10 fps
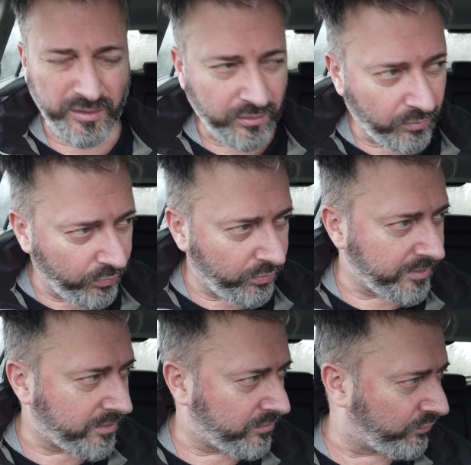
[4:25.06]
And
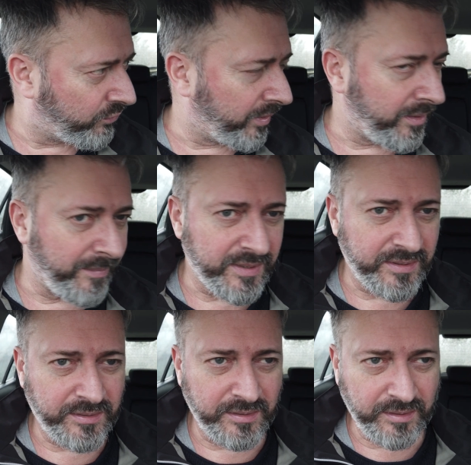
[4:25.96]
although it's really
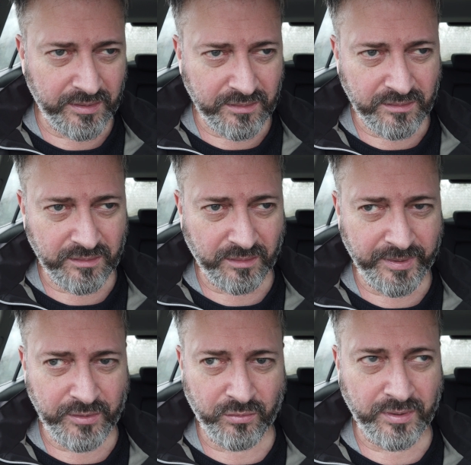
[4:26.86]
misty today and I
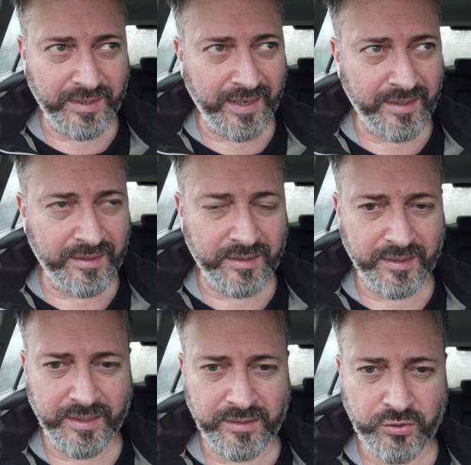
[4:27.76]
might not get
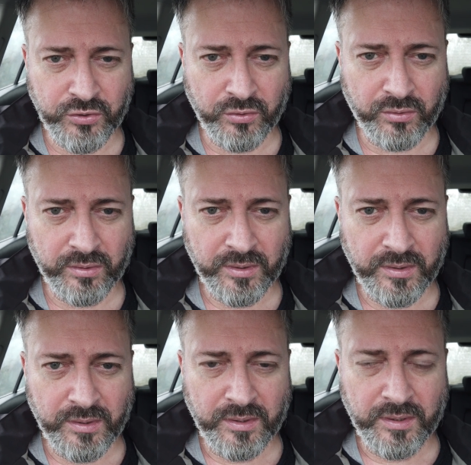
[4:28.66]
that kind of shot,
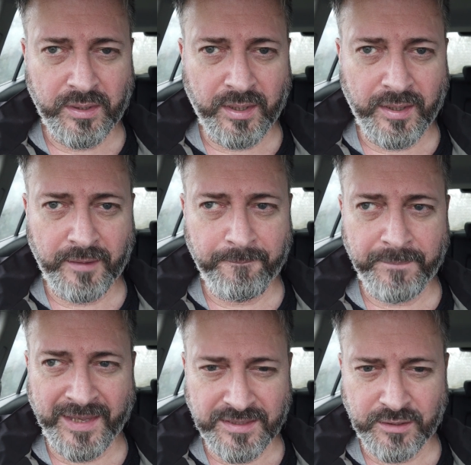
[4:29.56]

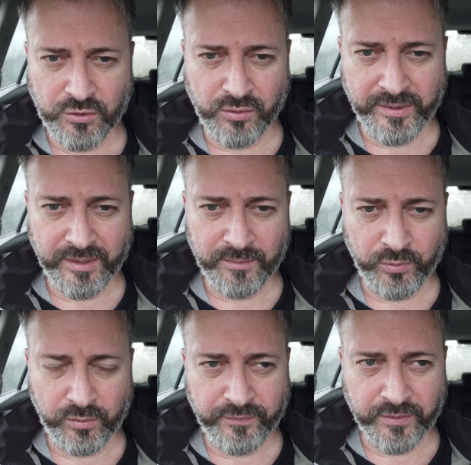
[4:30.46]
that's the sort of thing
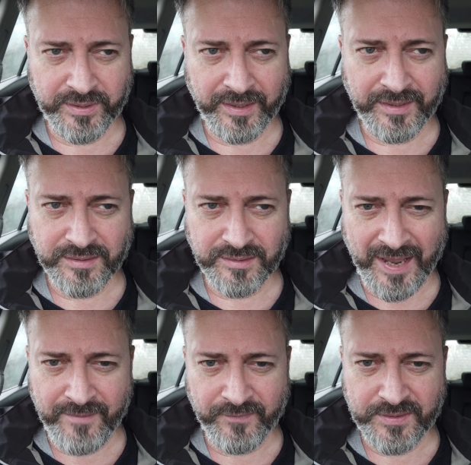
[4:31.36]
I'm looking for. Things that
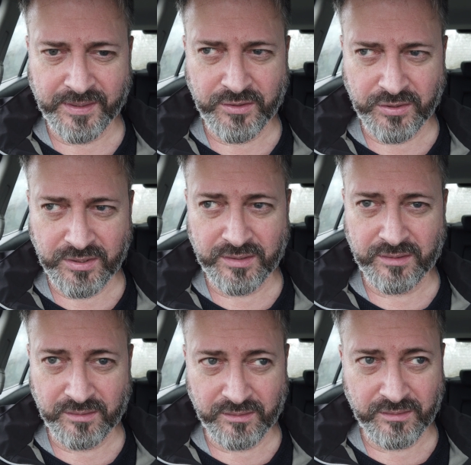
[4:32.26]
emphasise just
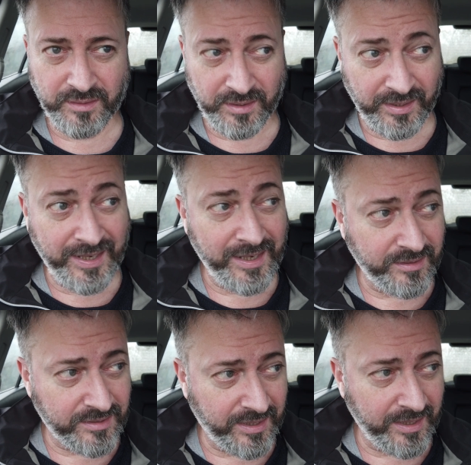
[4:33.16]

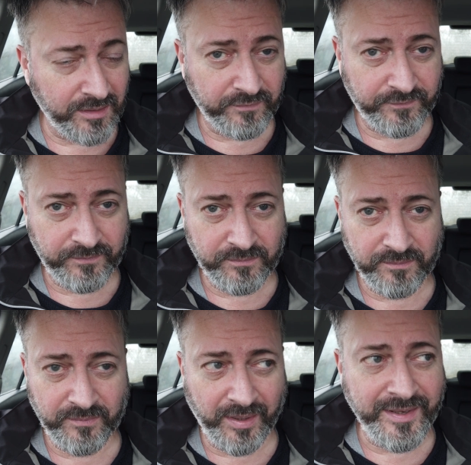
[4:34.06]
the scale of
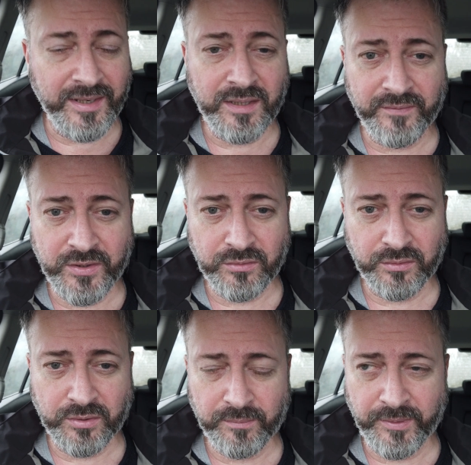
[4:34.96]
an
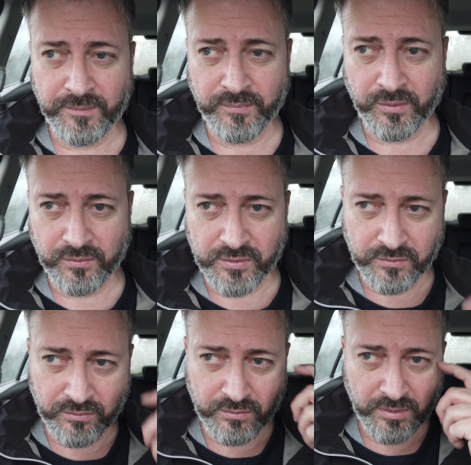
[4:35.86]
individual turbine, but
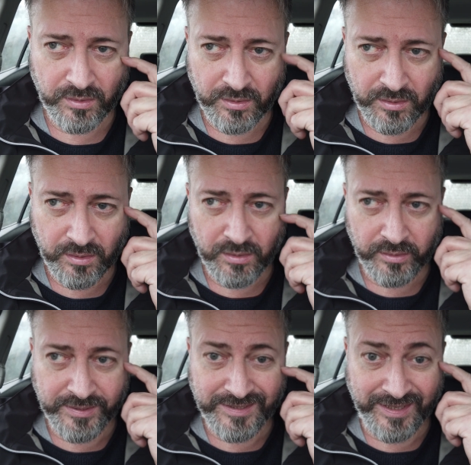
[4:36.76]
also
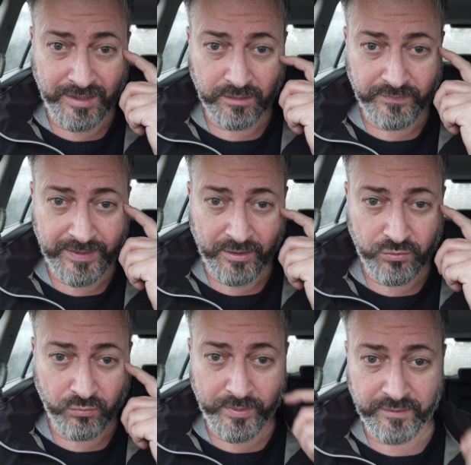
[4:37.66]
the scale of the
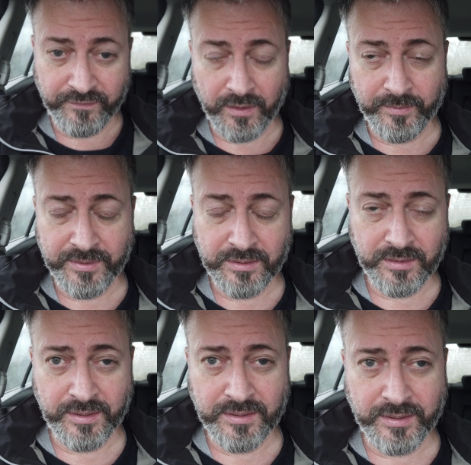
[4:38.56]
actual wind farm
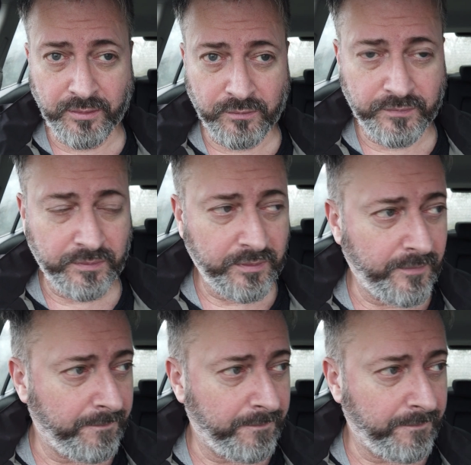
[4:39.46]
itself.